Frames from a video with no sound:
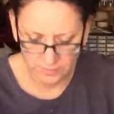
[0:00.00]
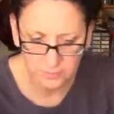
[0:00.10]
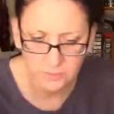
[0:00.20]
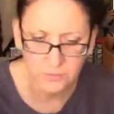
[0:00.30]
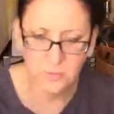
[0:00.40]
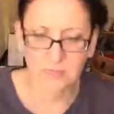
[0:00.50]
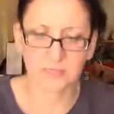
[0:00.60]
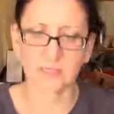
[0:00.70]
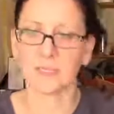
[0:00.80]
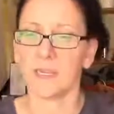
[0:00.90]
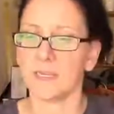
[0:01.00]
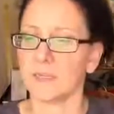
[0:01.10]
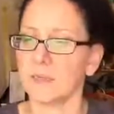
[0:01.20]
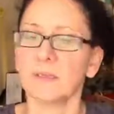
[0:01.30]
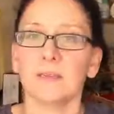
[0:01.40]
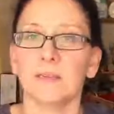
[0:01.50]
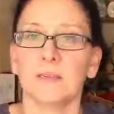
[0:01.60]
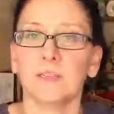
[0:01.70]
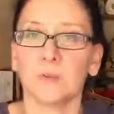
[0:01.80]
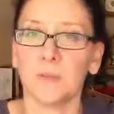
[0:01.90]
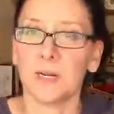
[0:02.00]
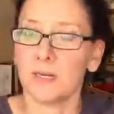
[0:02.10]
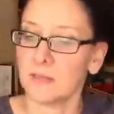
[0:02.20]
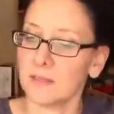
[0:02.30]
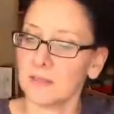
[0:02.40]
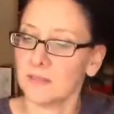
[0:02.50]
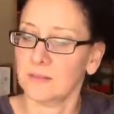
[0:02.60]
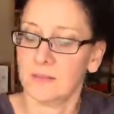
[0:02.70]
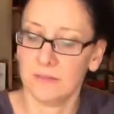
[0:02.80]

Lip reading: good quality clay into a pot on this.